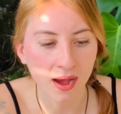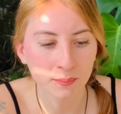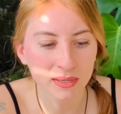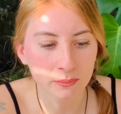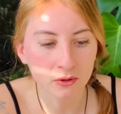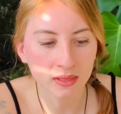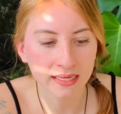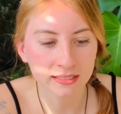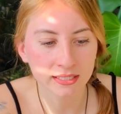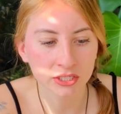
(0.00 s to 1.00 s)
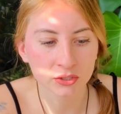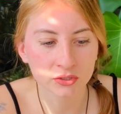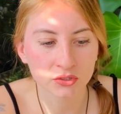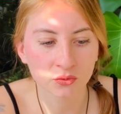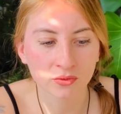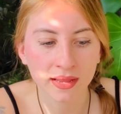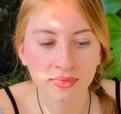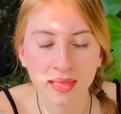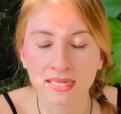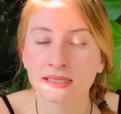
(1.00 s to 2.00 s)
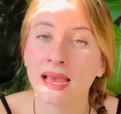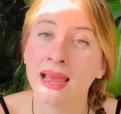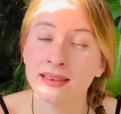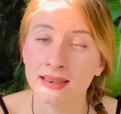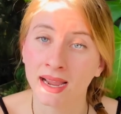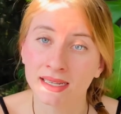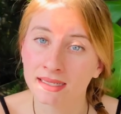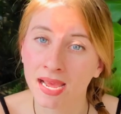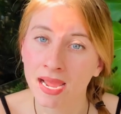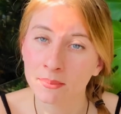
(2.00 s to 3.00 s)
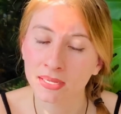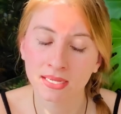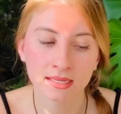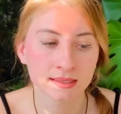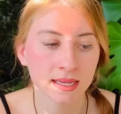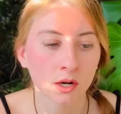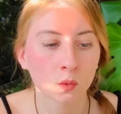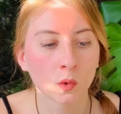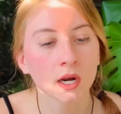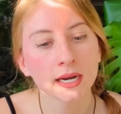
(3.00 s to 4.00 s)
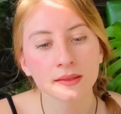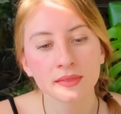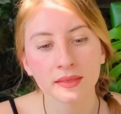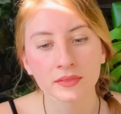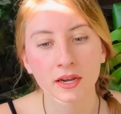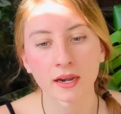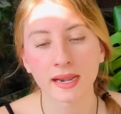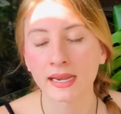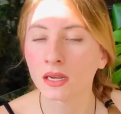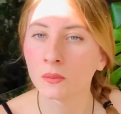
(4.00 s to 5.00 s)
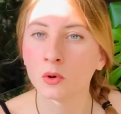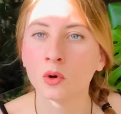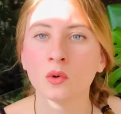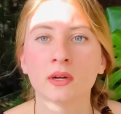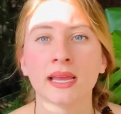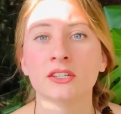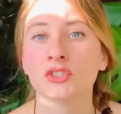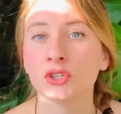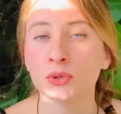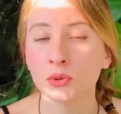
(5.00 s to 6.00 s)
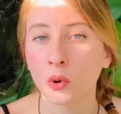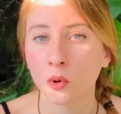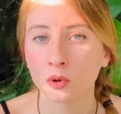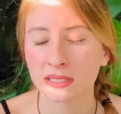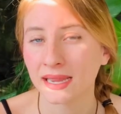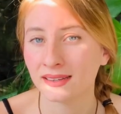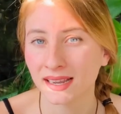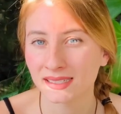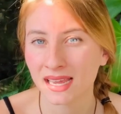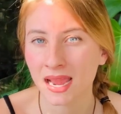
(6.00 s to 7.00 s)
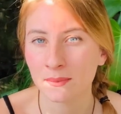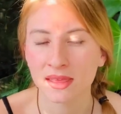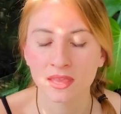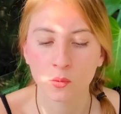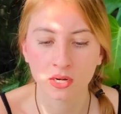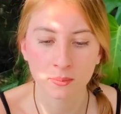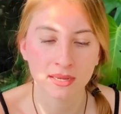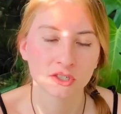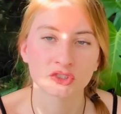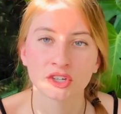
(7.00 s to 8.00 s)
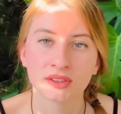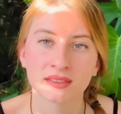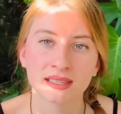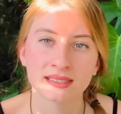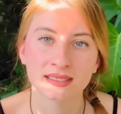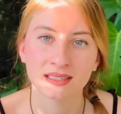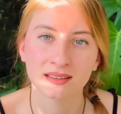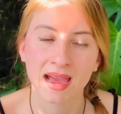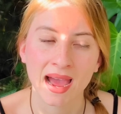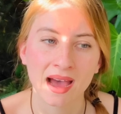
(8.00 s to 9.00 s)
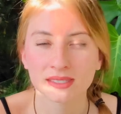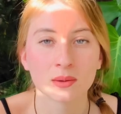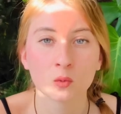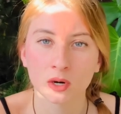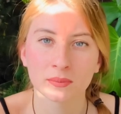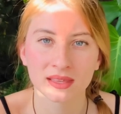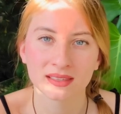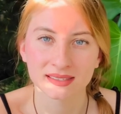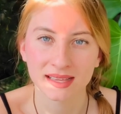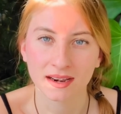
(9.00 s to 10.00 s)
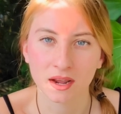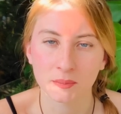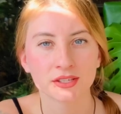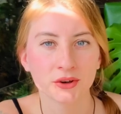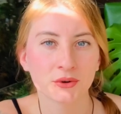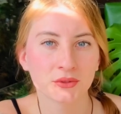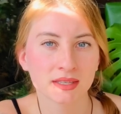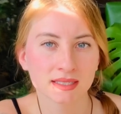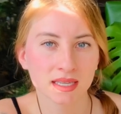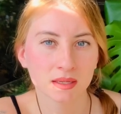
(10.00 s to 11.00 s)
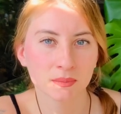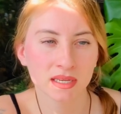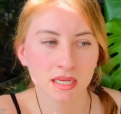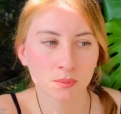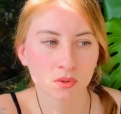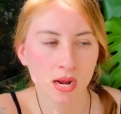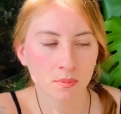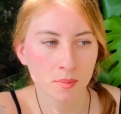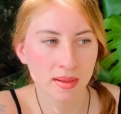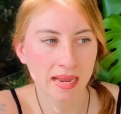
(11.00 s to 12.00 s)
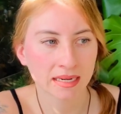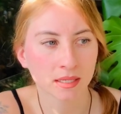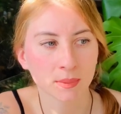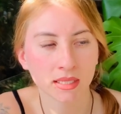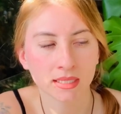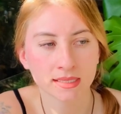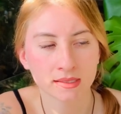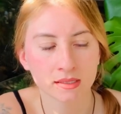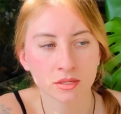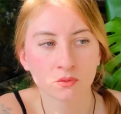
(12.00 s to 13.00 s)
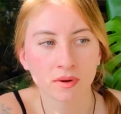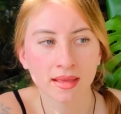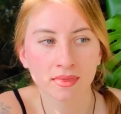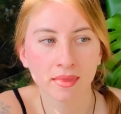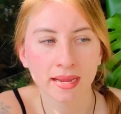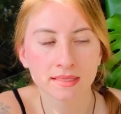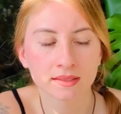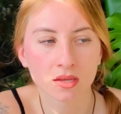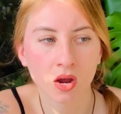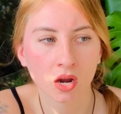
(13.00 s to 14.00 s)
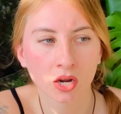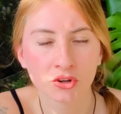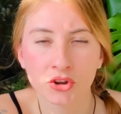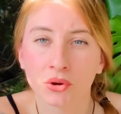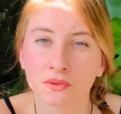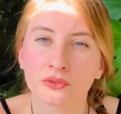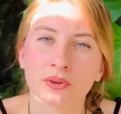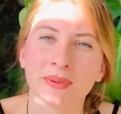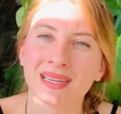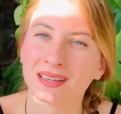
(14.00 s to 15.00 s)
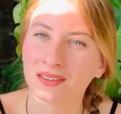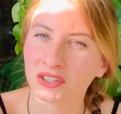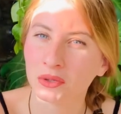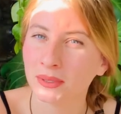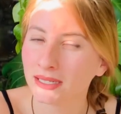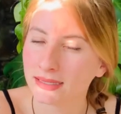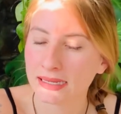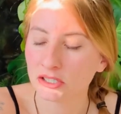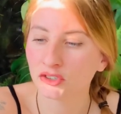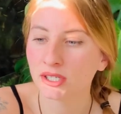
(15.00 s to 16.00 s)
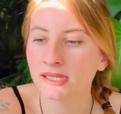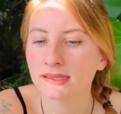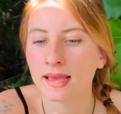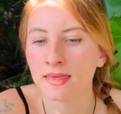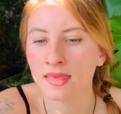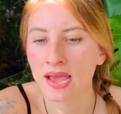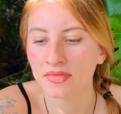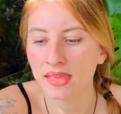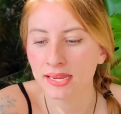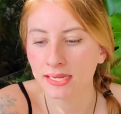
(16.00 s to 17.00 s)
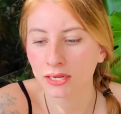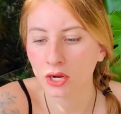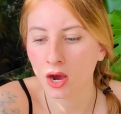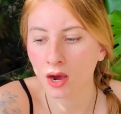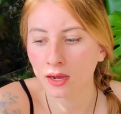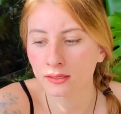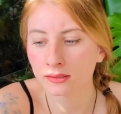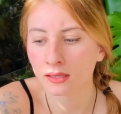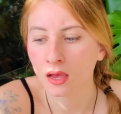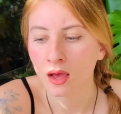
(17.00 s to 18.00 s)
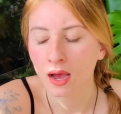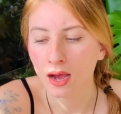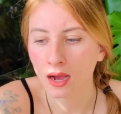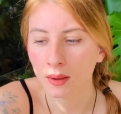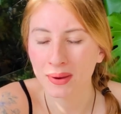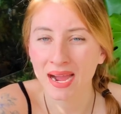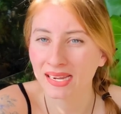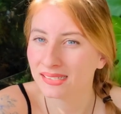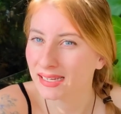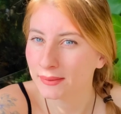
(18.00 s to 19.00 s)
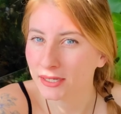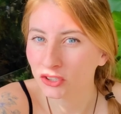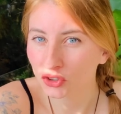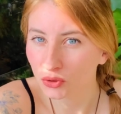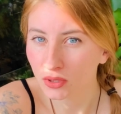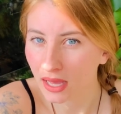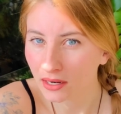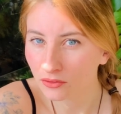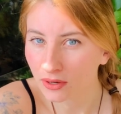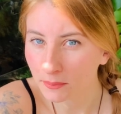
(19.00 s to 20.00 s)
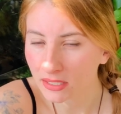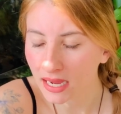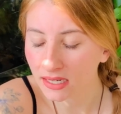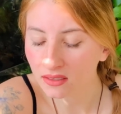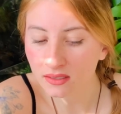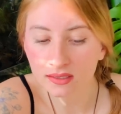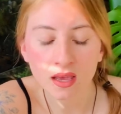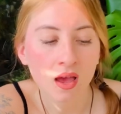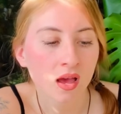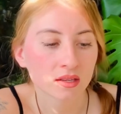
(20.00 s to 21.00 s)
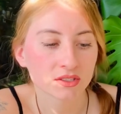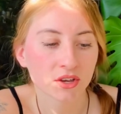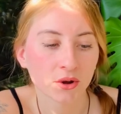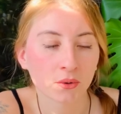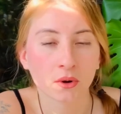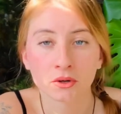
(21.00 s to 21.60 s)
People like to use red lights at nighttime because they're worried that their animal will get too cold at nighttime and they want to make sure that they still have some warmth in the setup. So this can be problematic because the red lights are known for being a little bit dangerous and that they can cause eye damage to a lot of reptiles. So